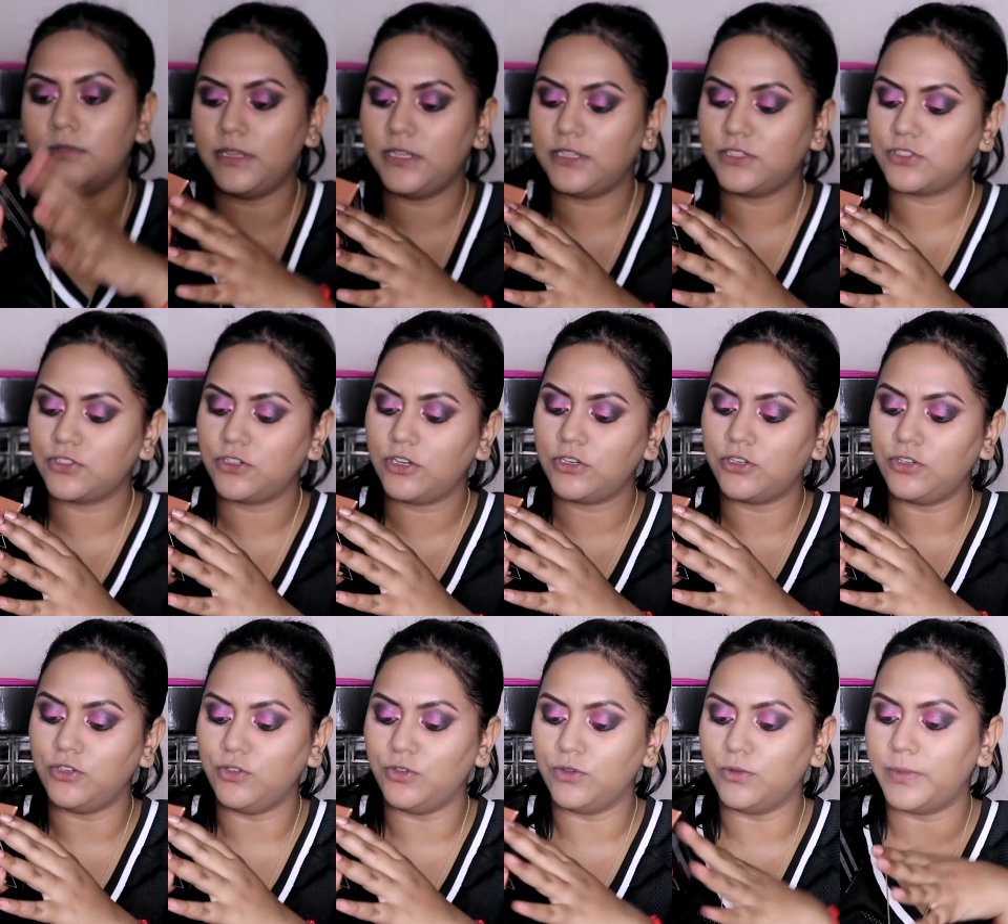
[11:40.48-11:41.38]
well, it's not
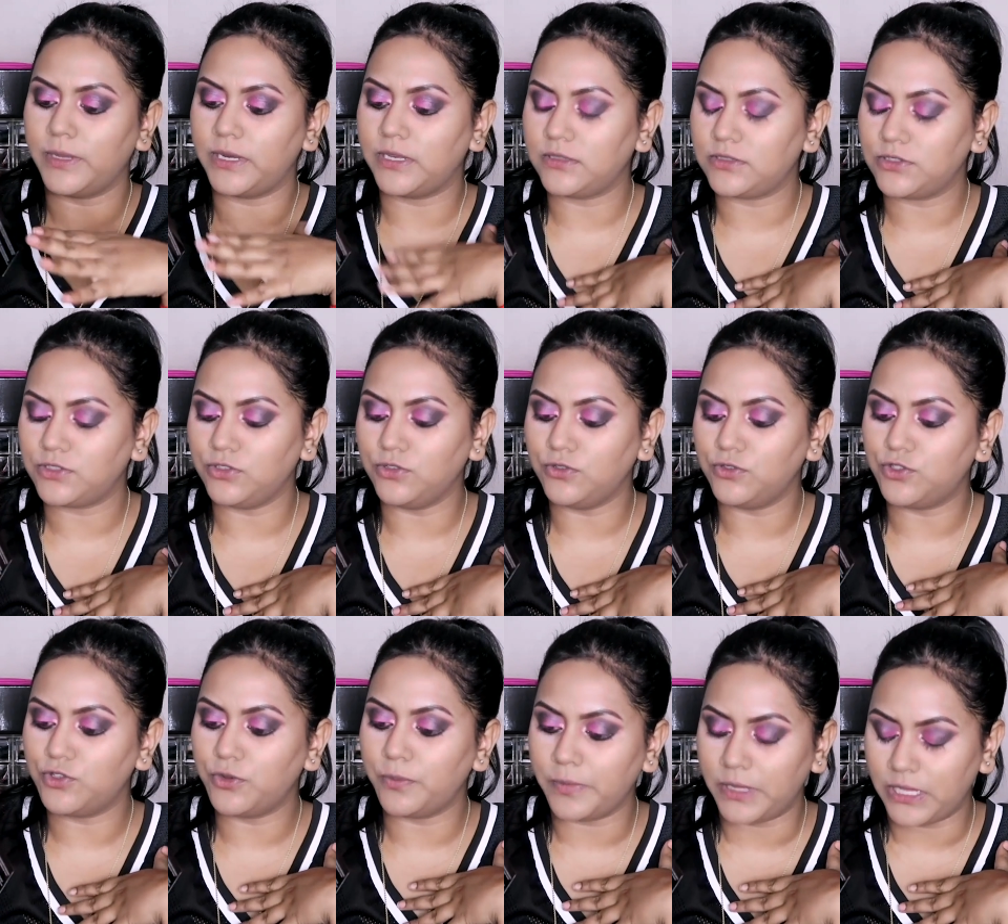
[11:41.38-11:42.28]
new, but it's new
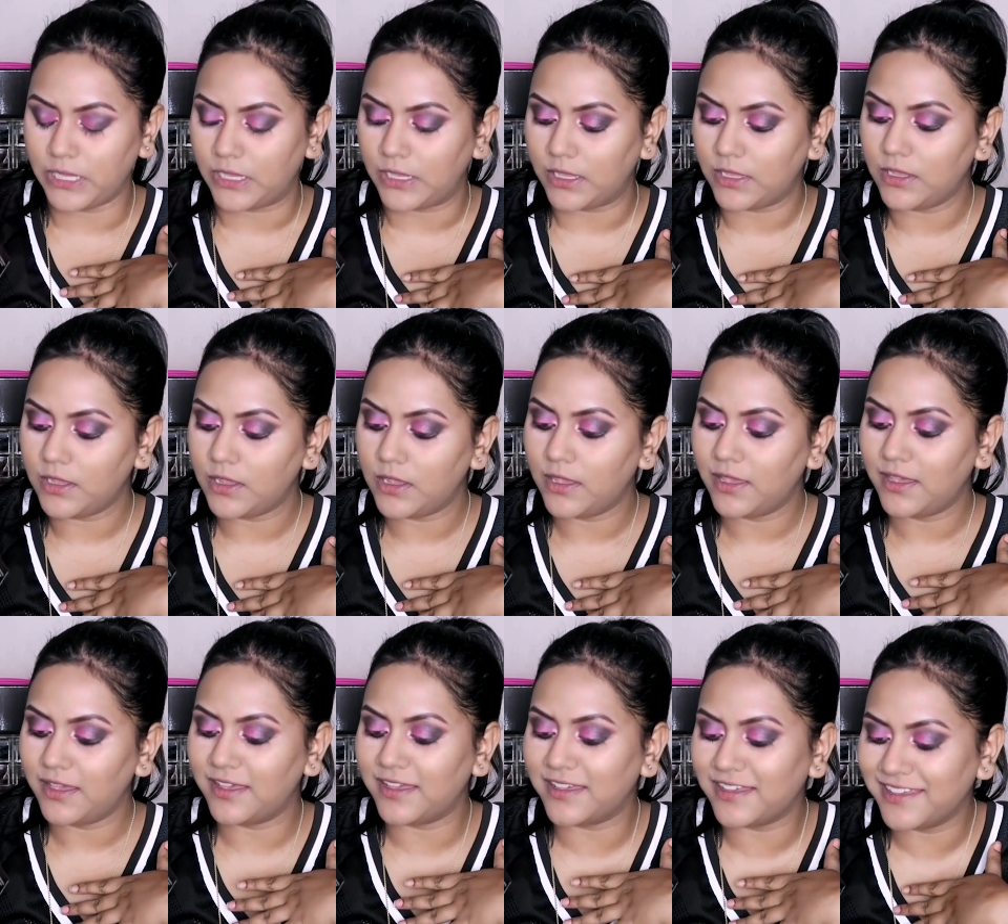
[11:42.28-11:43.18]
to me.
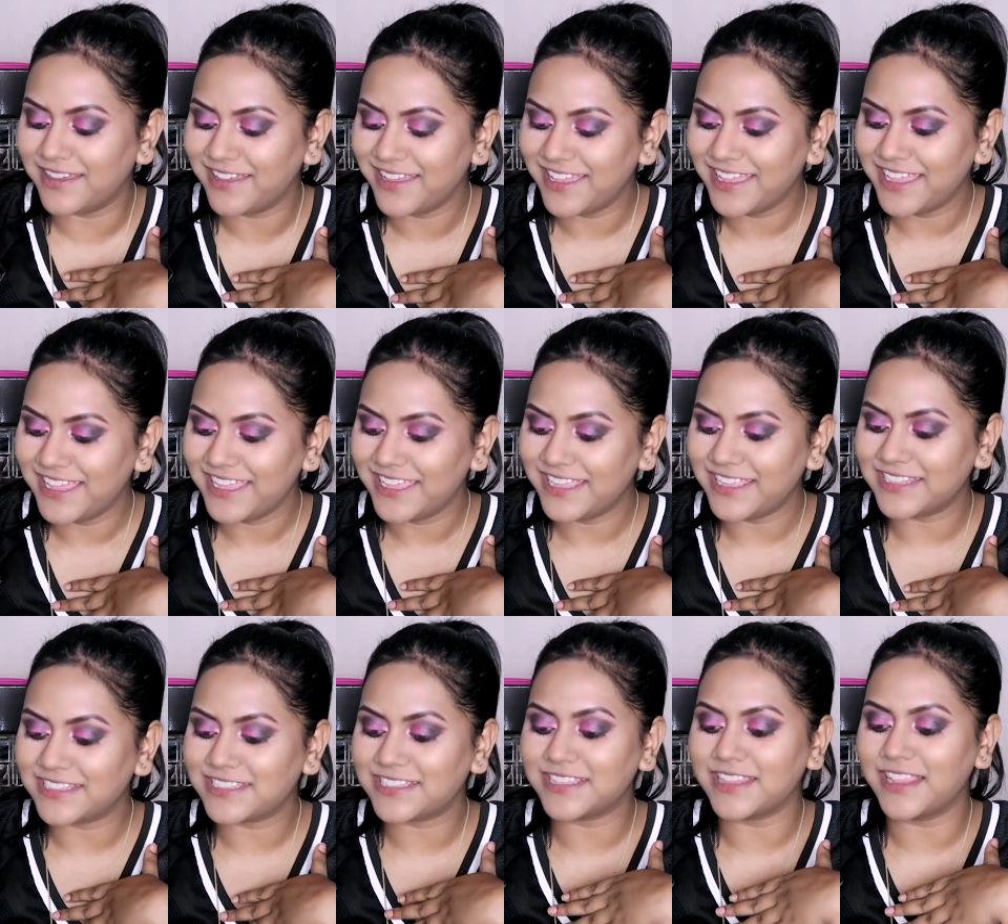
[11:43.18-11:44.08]

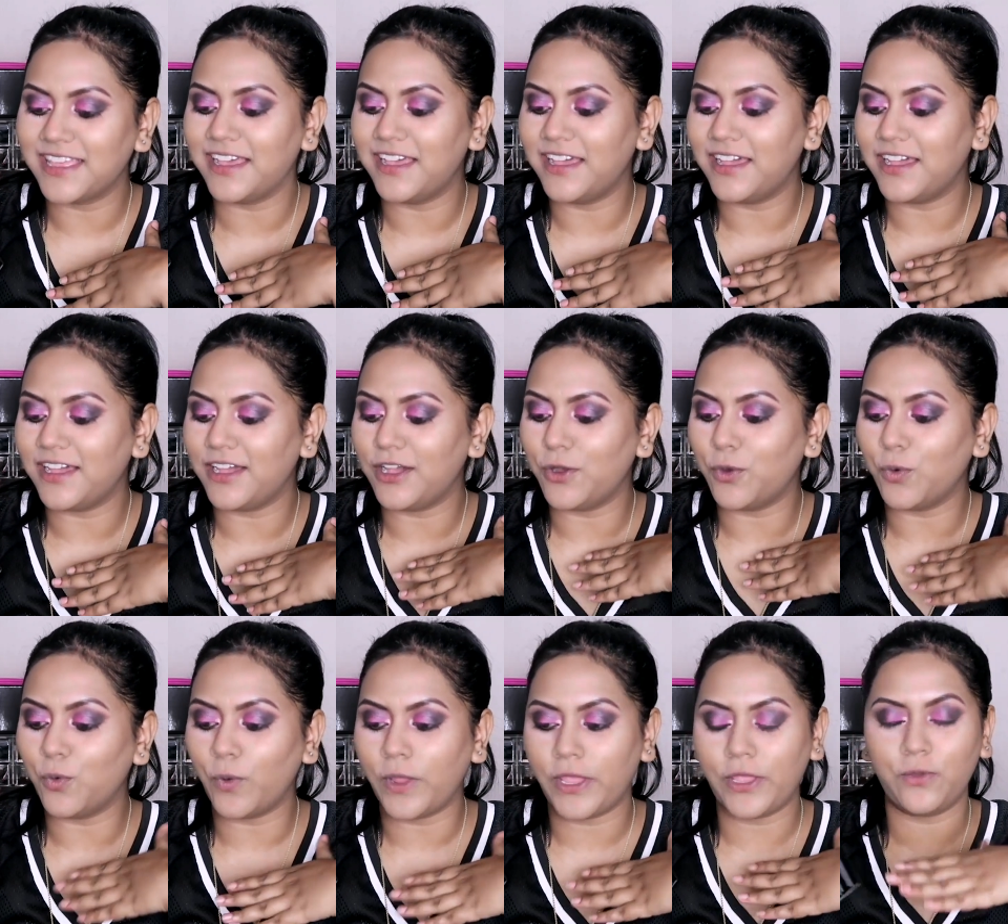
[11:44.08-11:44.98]
It's the
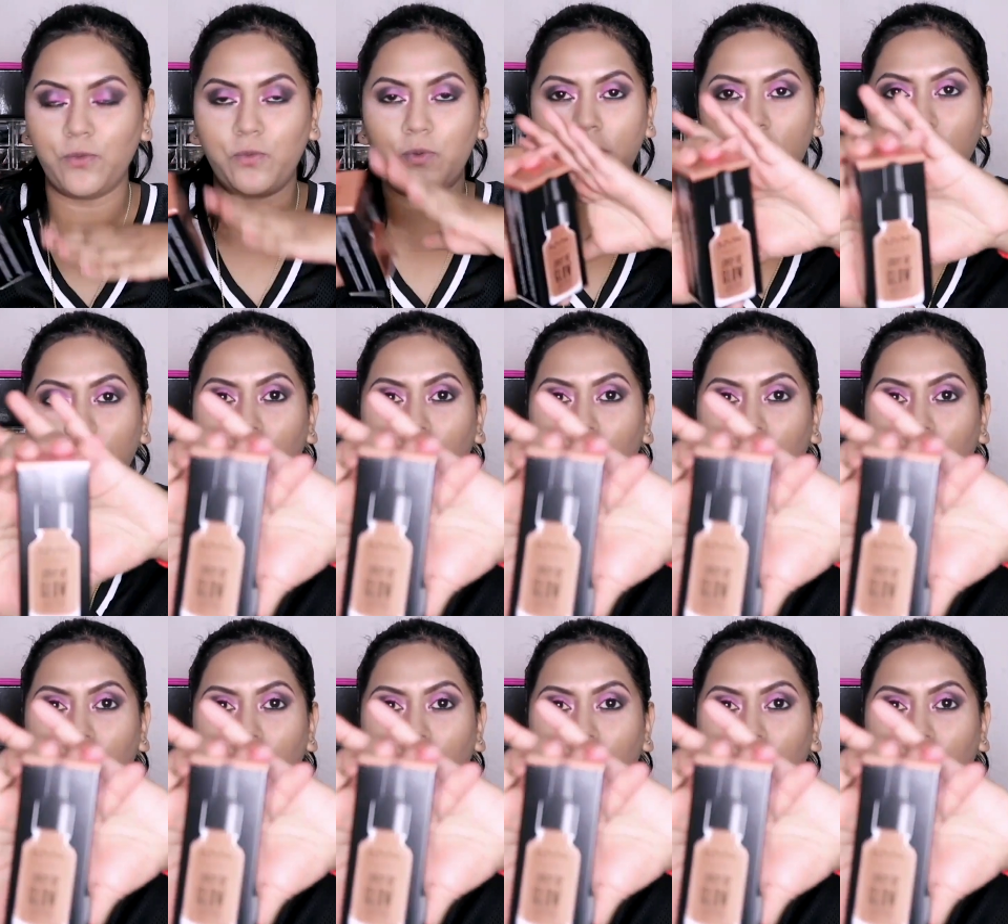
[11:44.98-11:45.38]
Away We